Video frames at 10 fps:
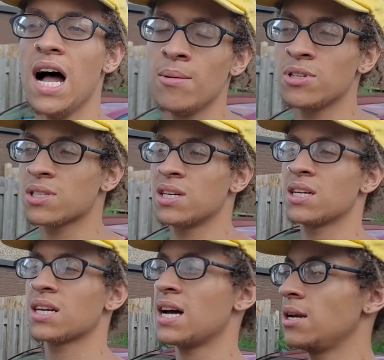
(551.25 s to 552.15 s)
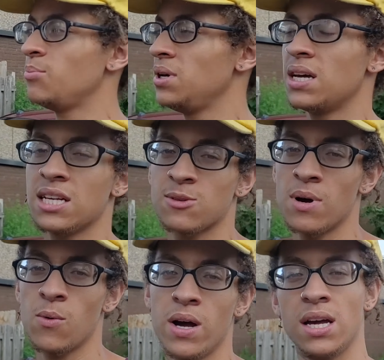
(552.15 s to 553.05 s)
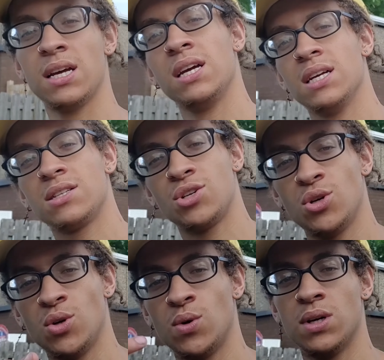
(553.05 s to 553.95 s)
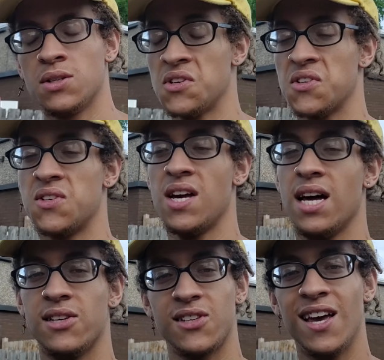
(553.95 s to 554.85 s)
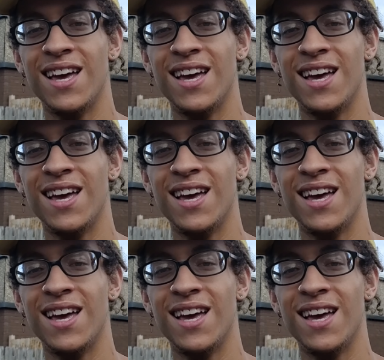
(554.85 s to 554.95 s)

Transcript: I'm just gonna kind of BS my way to success.